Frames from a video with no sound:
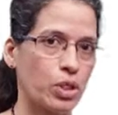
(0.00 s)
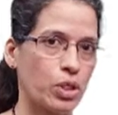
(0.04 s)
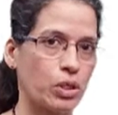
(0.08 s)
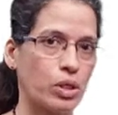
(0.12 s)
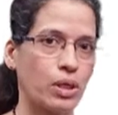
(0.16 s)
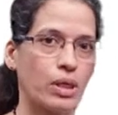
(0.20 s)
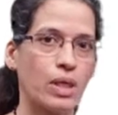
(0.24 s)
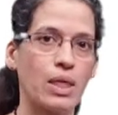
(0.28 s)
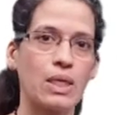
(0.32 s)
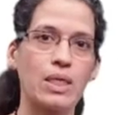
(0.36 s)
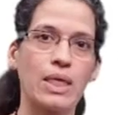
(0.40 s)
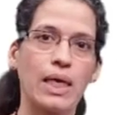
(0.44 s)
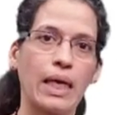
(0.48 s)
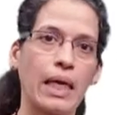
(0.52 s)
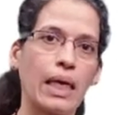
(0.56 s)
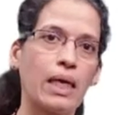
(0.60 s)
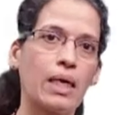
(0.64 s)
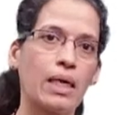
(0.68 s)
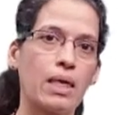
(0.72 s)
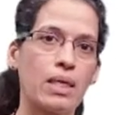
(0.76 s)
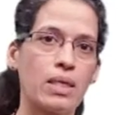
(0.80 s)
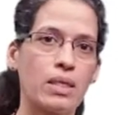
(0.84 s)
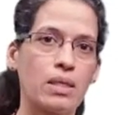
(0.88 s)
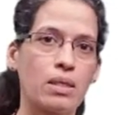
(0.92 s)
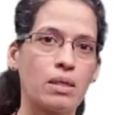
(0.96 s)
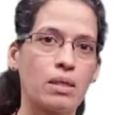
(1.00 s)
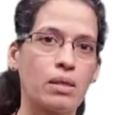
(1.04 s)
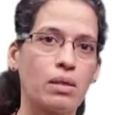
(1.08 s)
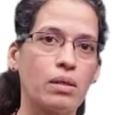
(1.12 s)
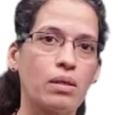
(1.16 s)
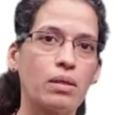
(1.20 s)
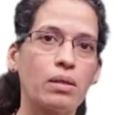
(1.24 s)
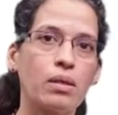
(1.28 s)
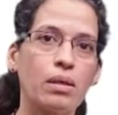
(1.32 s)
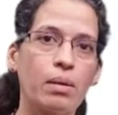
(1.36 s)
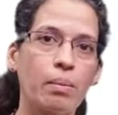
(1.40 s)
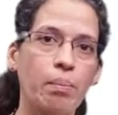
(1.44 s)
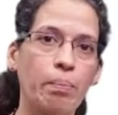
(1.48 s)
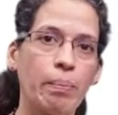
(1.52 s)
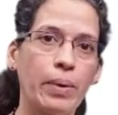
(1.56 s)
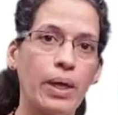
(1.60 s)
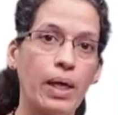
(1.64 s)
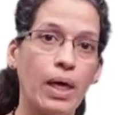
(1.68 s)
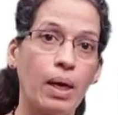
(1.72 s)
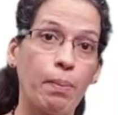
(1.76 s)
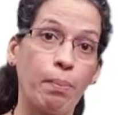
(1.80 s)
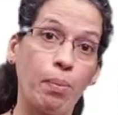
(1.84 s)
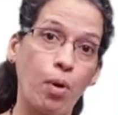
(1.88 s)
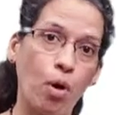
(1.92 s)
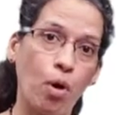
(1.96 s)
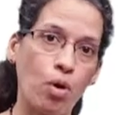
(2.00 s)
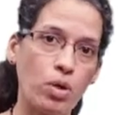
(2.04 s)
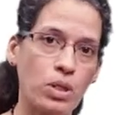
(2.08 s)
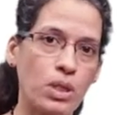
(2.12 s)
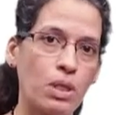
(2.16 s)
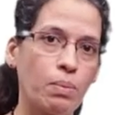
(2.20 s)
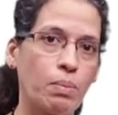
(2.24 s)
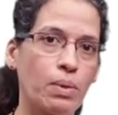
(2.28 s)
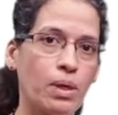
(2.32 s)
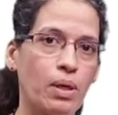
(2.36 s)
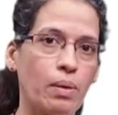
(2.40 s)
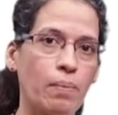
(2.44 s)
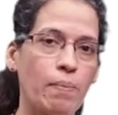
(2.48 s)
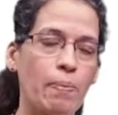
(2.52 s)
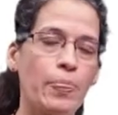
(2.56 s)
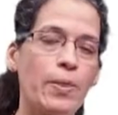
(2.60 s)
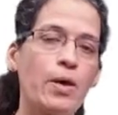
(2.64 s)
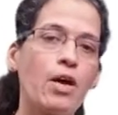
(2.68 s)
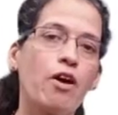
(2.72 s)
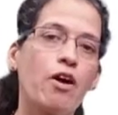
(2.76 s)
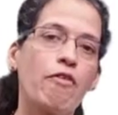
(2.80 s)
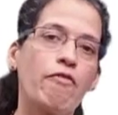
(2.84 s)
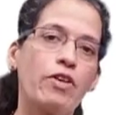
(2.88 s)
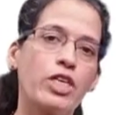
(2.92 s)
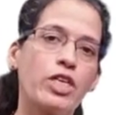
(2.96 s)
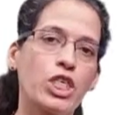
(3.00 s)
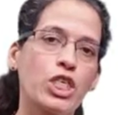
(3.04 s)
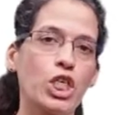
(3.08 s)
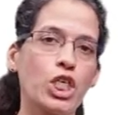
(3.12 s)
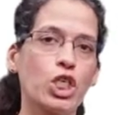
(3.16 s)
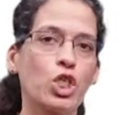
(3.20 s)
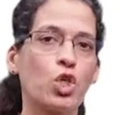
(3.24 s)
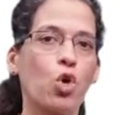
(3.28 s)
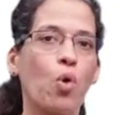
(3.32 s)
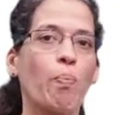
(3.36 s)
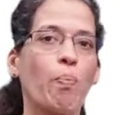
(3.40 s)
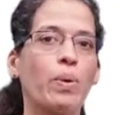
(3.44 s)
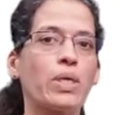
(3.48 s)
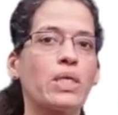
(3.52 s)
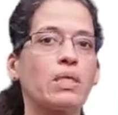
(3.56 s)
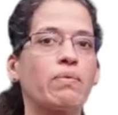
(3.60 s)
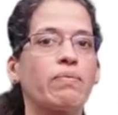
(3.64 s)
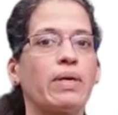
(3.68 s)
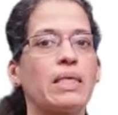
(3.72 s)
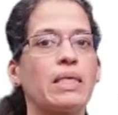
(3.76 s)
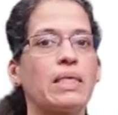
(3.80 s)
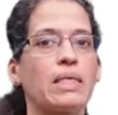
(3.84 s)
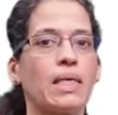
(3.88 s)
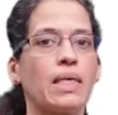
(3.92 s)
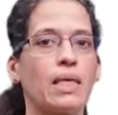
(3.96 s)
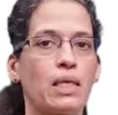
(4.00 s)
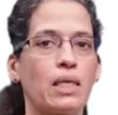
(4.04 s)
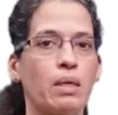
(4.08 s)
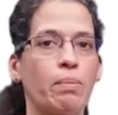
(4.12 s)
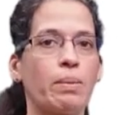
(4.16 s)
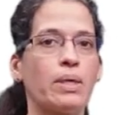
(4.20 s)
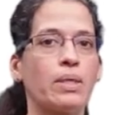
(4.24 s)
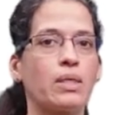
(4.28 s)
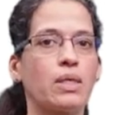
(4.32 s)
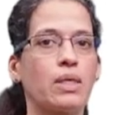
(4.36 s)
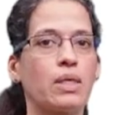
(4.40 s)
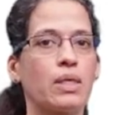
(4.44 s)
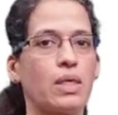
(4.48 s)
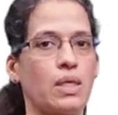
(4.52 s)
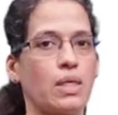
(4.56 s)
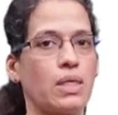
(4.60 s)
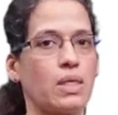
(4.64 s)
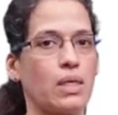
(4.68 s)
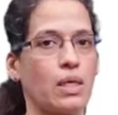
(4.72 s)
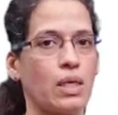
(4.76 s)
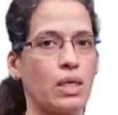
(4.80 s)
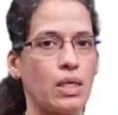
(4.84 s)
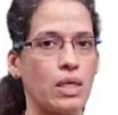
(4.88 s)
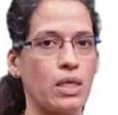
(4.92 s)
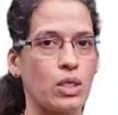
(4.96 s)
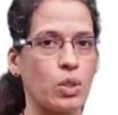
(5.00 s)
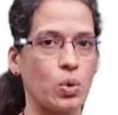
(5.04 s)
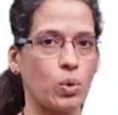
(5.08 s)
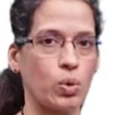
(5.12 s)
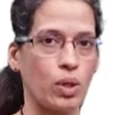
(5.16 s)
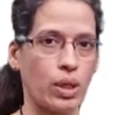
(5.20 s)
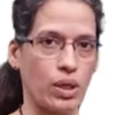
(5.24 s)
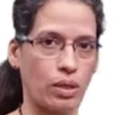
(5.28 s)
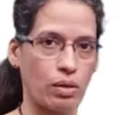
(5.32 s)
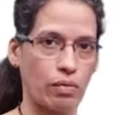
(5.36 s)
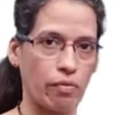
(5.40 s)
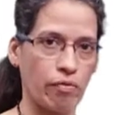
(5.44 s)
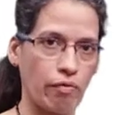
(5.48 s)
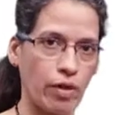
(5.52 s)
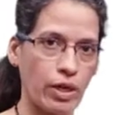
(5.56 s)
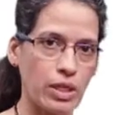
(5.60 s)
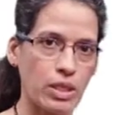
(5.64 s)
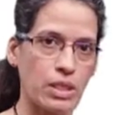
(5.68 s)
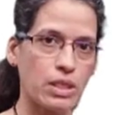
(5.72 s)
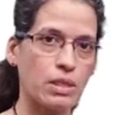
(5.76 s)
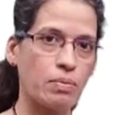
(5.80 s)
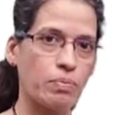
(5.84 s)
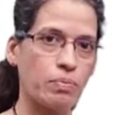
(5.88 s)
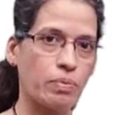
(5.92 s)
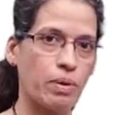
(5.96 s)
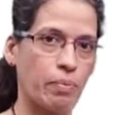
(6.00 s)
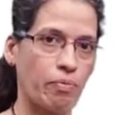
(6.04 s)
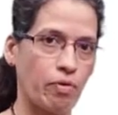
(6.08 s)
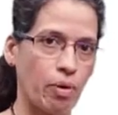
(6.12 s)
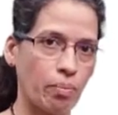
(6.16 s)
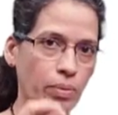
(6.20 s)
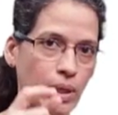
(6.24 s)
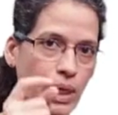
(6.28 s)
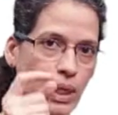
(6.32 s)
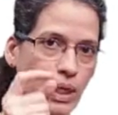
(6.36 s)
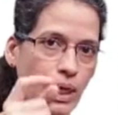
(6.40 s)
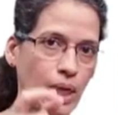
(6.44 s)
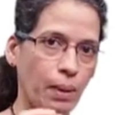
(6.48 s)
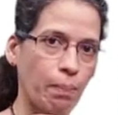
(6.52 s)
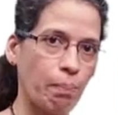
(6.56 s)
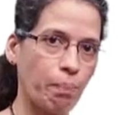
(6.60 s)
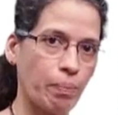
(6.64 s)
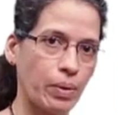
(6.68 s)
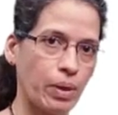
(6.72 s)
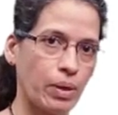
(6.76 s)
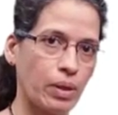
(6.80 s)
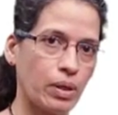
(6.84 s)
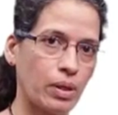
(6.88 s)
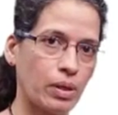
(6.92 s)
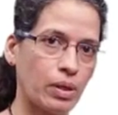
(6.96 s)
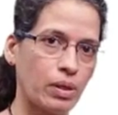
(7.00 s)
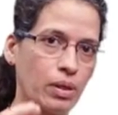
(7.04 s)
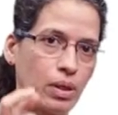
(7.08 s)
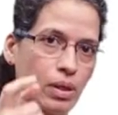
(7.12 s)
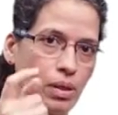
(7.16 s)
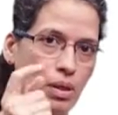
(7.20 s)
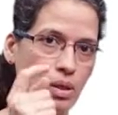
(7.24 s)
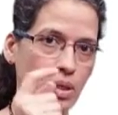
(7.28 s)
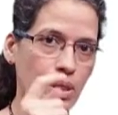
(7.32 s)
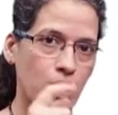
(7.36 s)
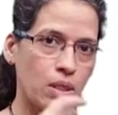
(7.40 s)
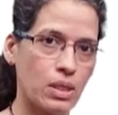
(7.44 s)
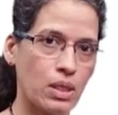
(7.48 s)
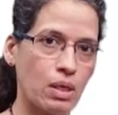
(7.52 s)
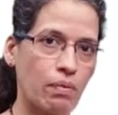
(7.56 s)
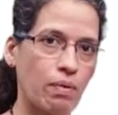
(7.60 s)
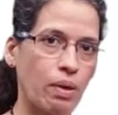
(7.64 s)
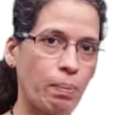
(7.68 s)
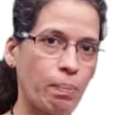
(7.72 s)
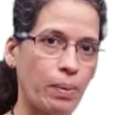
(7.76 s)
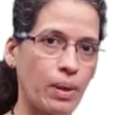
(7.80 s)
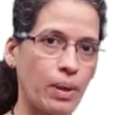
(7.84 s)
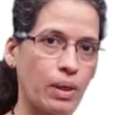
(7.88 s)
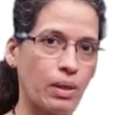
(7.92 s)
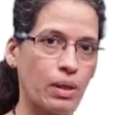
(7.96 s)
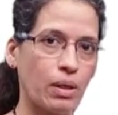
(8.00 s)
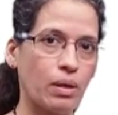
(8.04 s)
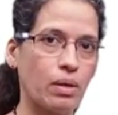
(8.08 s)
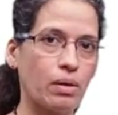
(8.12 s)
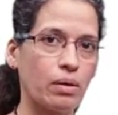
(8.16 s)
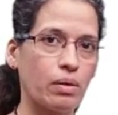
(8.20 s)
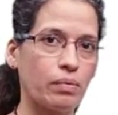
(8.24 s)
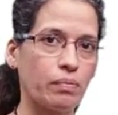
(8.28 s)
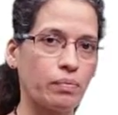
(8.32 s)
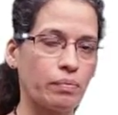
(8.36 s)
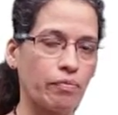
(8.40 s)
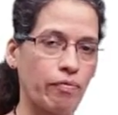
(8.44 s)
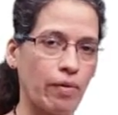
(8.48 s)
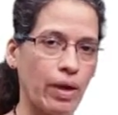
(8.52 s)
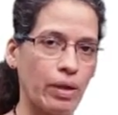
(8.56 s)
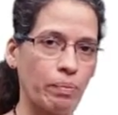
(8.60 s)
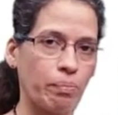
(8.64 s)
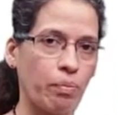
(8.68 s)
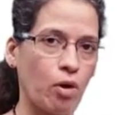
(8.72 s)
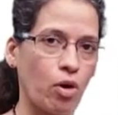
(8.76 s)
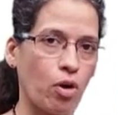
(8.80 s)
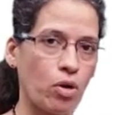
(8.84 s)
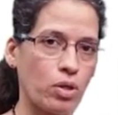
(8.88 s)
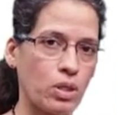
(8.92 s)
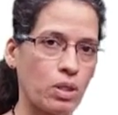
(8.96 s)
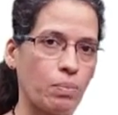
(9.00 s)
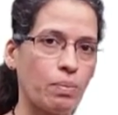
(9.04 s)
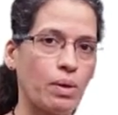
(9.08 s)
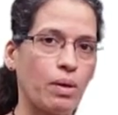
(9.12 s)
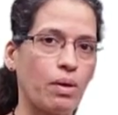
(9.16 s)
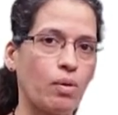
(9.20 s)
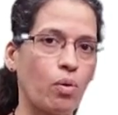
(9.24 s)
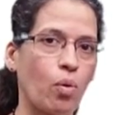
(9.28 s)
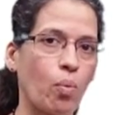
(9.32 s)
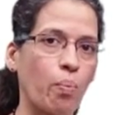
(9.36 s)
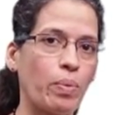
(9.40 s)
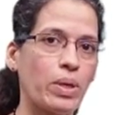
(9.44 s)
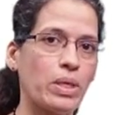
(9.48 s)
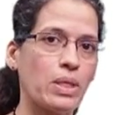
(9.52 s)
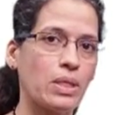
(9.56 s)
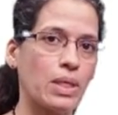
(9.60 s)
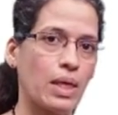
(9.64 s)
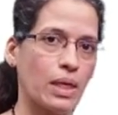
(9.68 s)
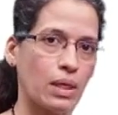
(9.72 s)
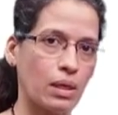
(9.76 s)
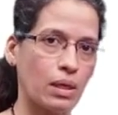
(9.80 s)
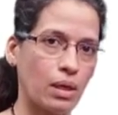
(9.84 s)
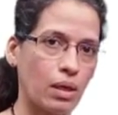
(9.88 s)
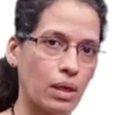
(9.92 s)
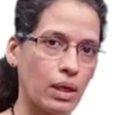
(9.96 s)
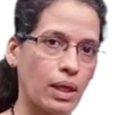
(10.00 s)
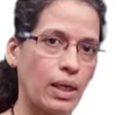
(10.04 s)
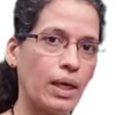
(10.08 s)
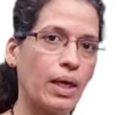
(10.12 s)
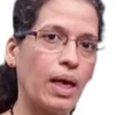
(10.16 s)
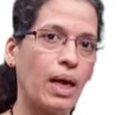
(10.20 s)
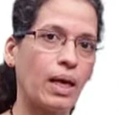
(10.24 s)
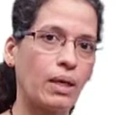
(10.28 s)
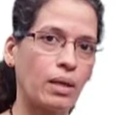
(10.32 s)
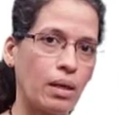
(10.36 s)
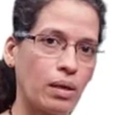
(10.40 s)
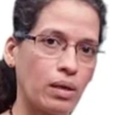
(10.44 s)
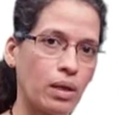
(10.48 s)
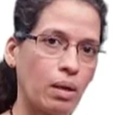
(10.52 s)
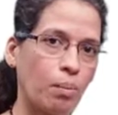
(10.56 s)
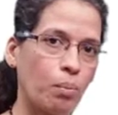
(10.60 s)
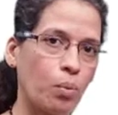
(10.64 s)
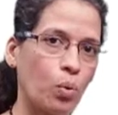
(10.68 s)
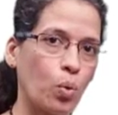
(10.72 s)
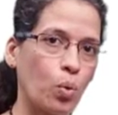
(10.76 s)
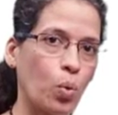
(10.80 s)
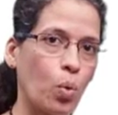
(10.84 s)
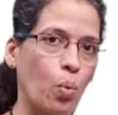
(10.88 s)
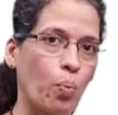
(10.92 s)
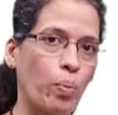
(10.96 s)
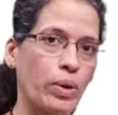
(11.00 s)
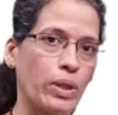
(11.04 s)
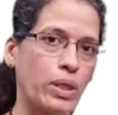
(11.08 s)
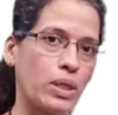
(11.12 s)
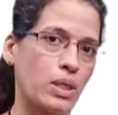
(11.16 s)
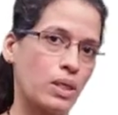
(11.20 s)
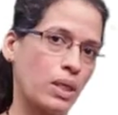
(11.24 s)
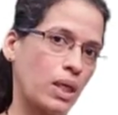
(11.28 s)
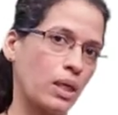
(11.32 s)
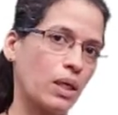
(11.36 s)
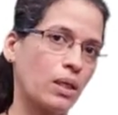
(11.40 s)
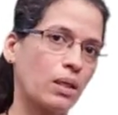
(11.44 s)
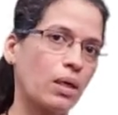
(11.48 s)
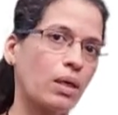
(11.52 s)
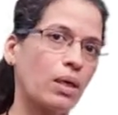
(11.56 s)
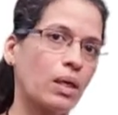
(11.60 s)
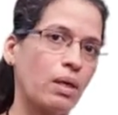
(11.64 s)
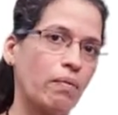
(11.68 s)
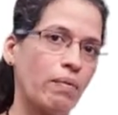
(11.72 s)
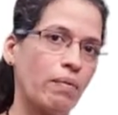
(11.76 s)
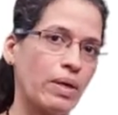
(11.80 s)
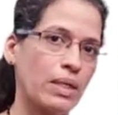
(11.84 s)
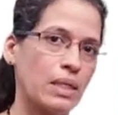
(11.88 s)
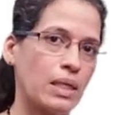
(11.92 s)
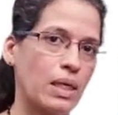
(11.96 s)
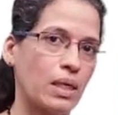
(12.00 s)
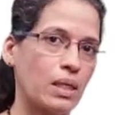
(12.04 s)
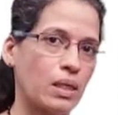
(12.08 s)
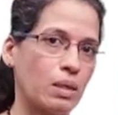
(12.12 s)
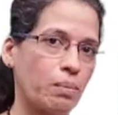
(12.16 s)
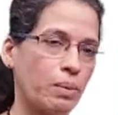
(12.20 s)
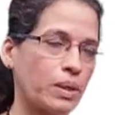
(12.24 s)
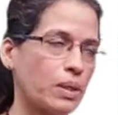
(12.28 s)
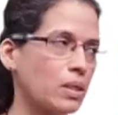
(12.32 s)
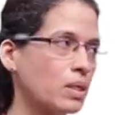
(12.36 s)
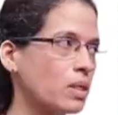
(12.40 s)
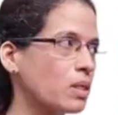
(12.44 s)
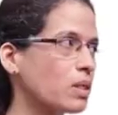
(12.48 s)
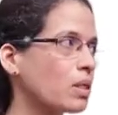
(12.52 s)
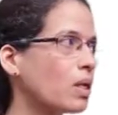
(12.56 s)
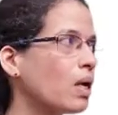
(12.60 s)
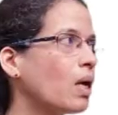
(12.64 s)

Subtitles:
But then second is the PA proximal, which just opens 1 centimeter distally, so that once from the tip, the CVP, the one proximal opens at 30 and the other blue openings at the 31 centimeters.